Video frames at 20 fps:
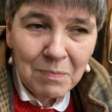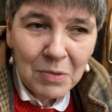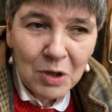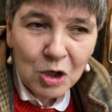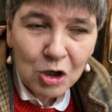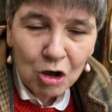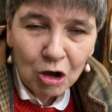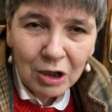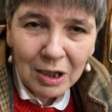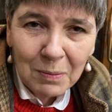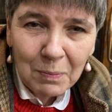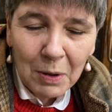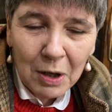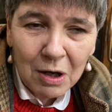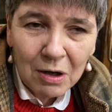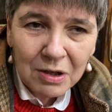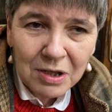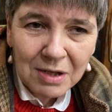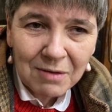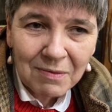shoddy
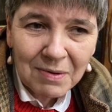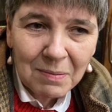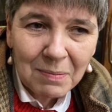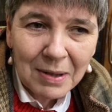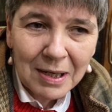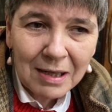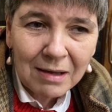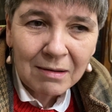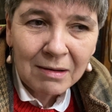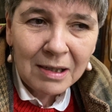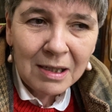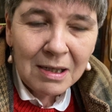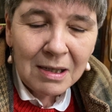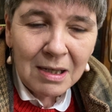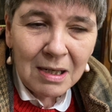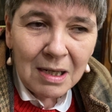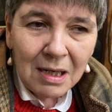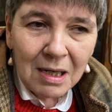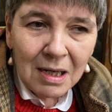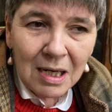parts of the bill,
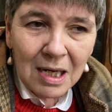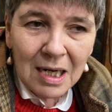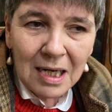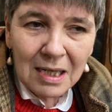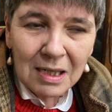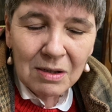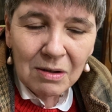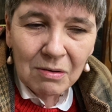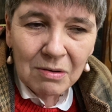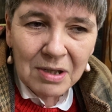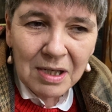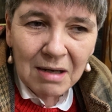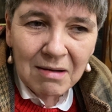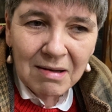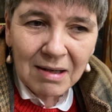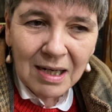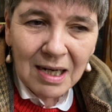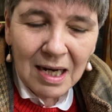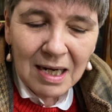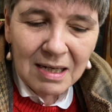it's also
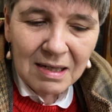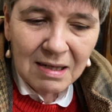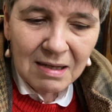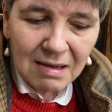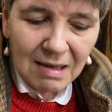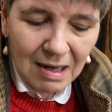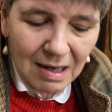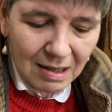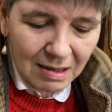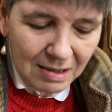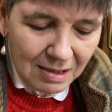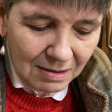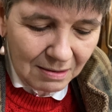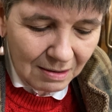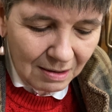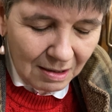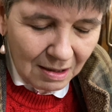the case that